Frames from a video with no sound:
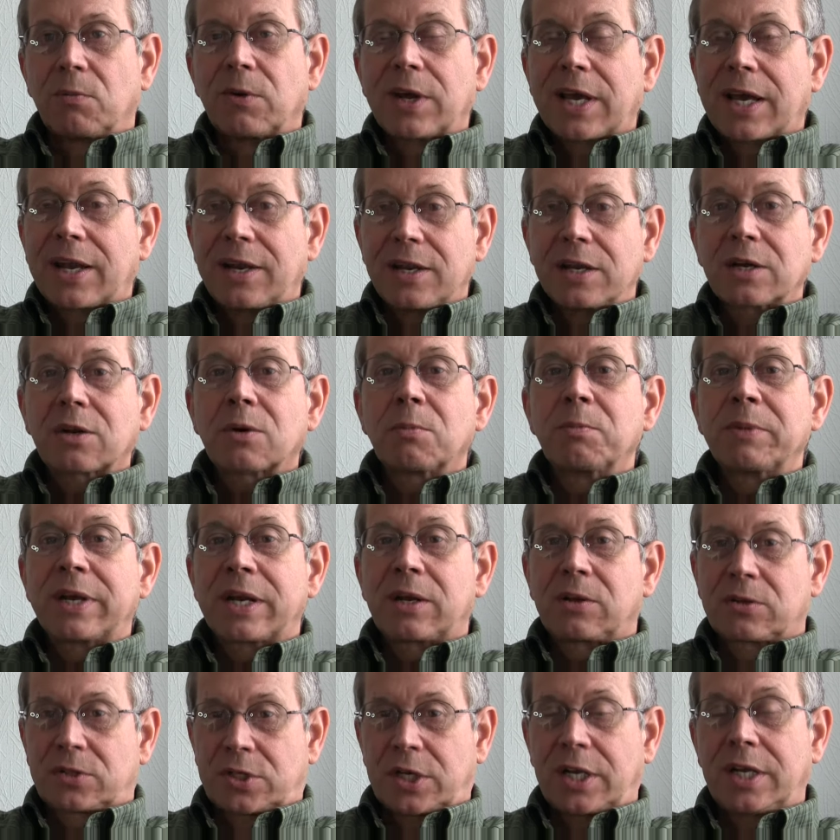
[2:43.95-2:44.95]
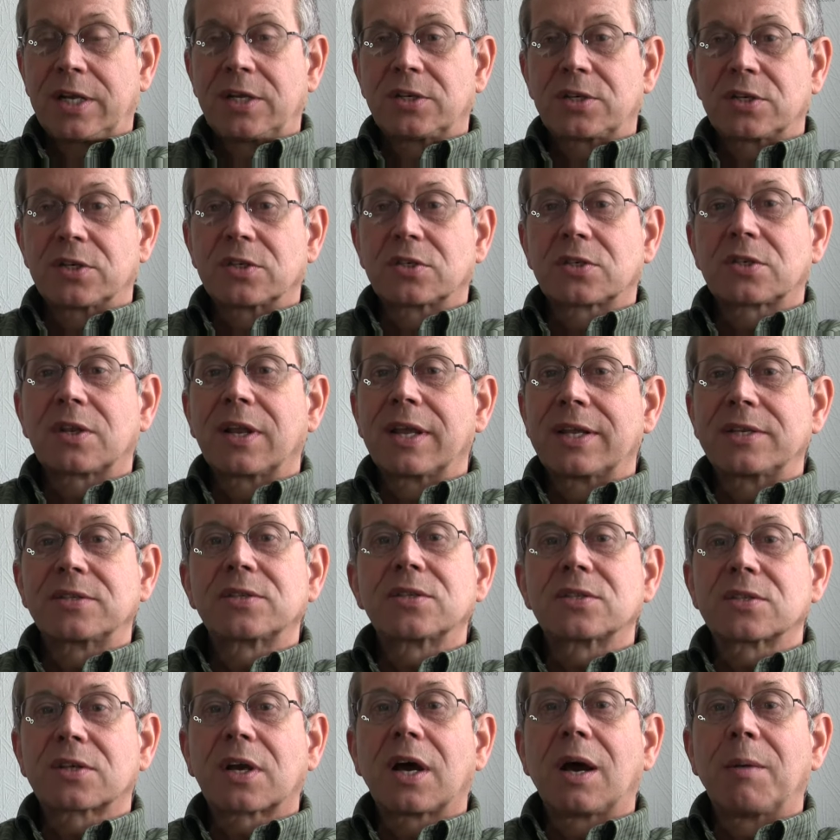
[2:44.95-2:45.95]
We had incremental changes.
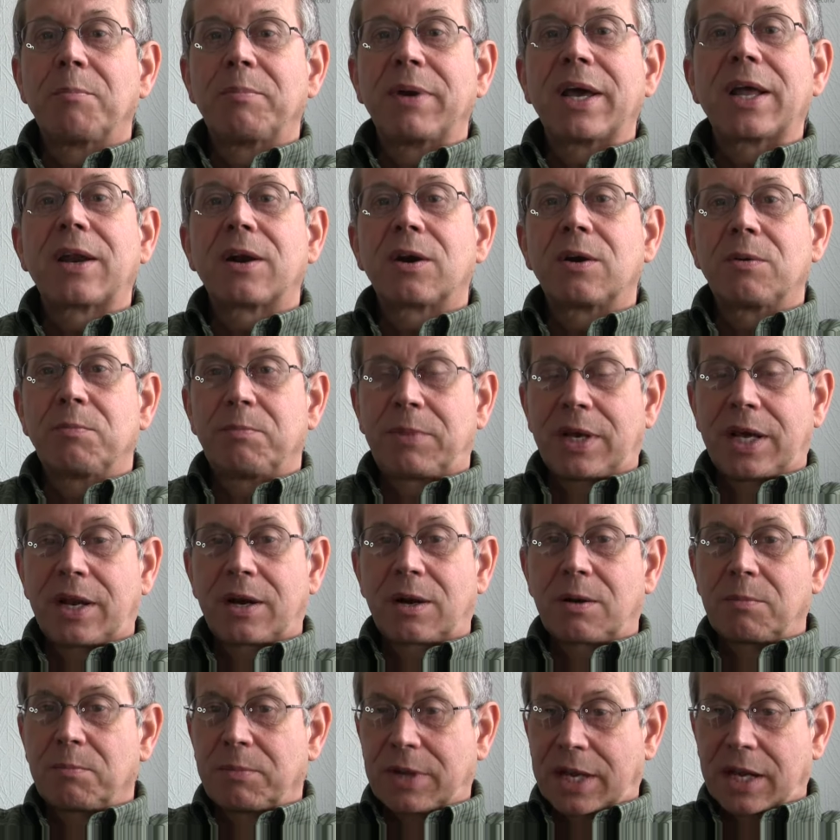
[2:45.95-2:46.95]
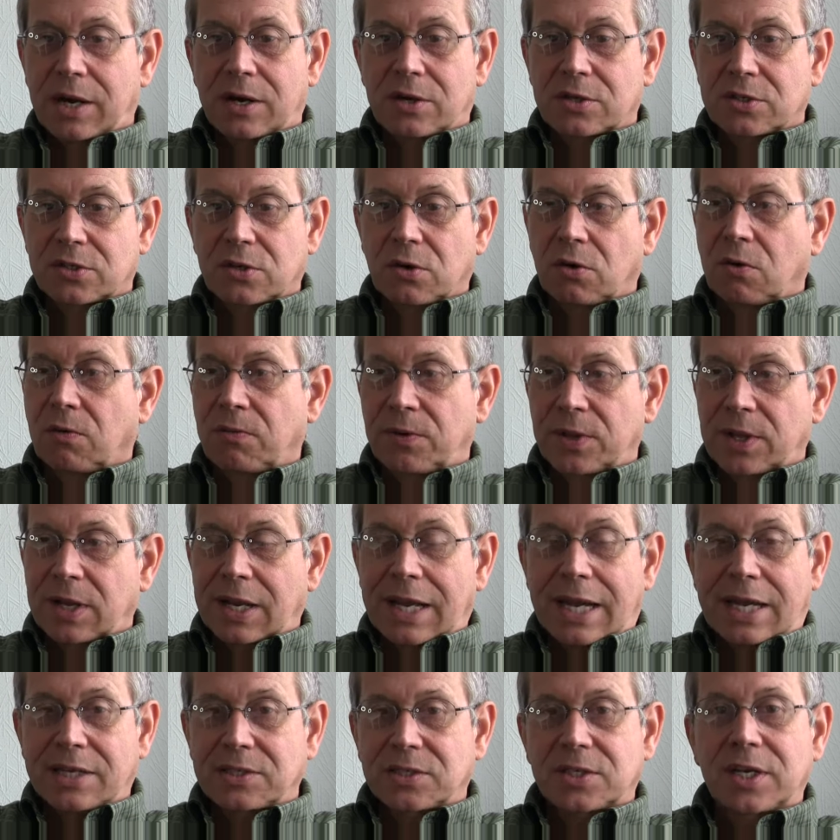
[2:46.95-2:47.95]
Lenses got better and better and better. So over the
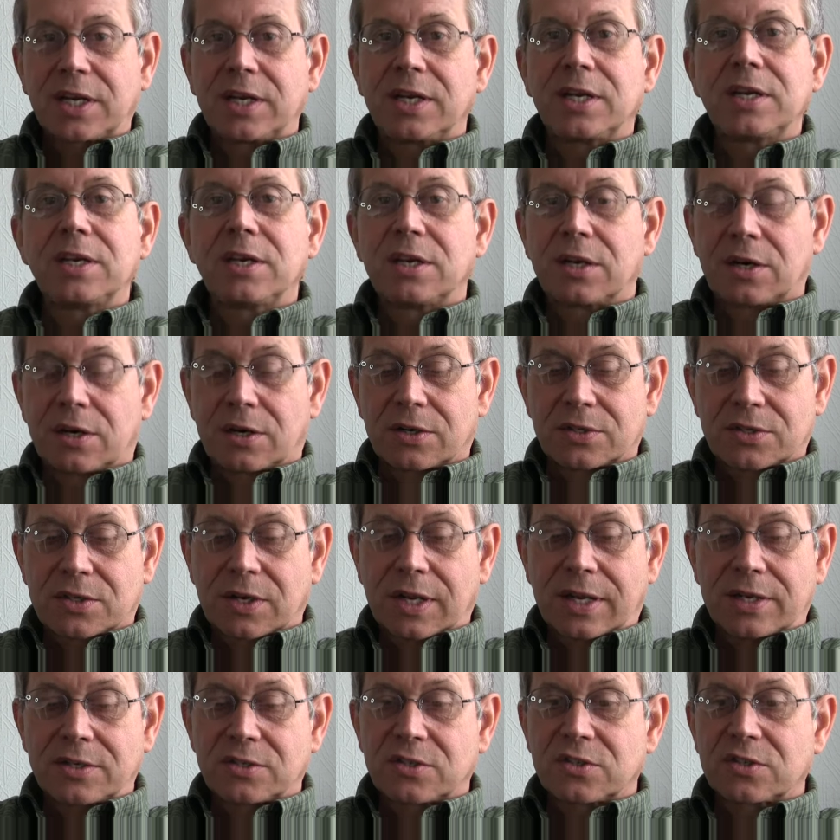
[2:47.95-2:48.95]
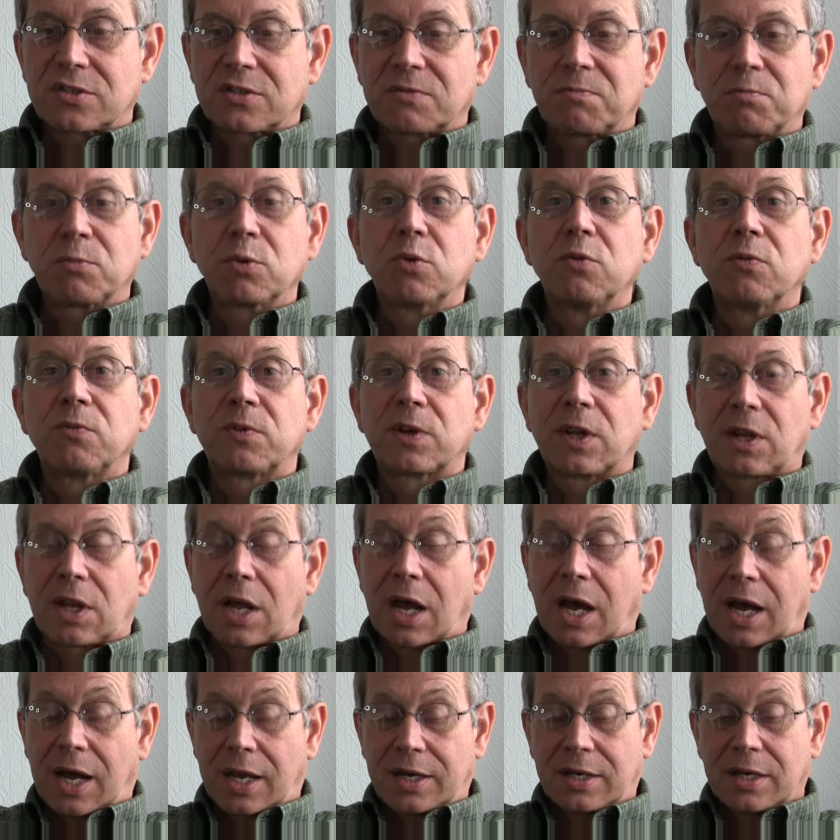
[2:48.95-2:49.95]
last 80 years, lenses have moved a
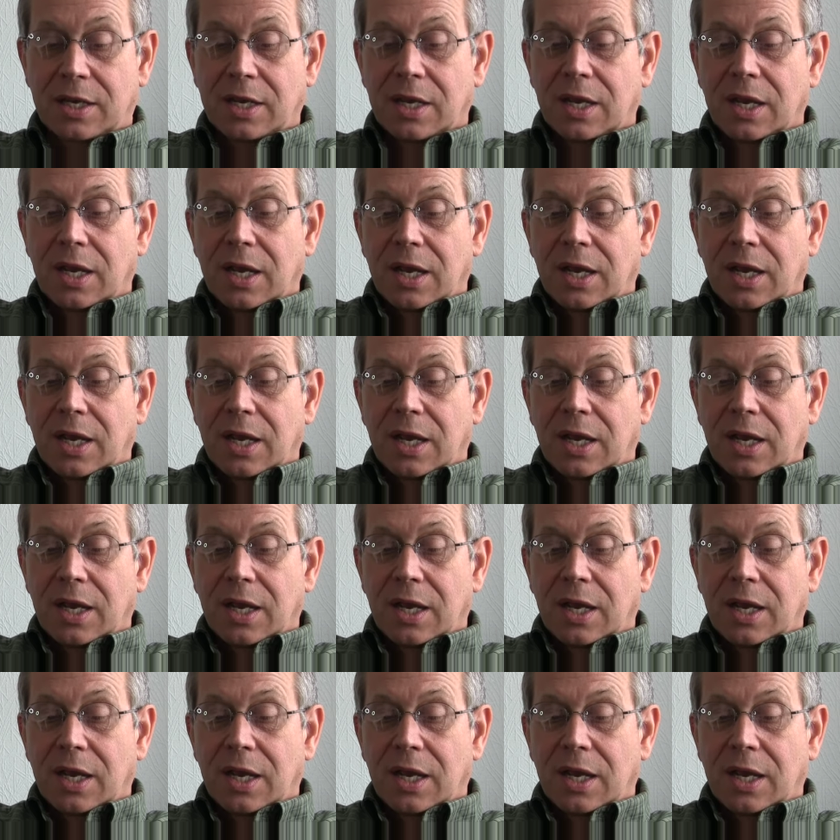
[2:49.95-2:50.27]
lot.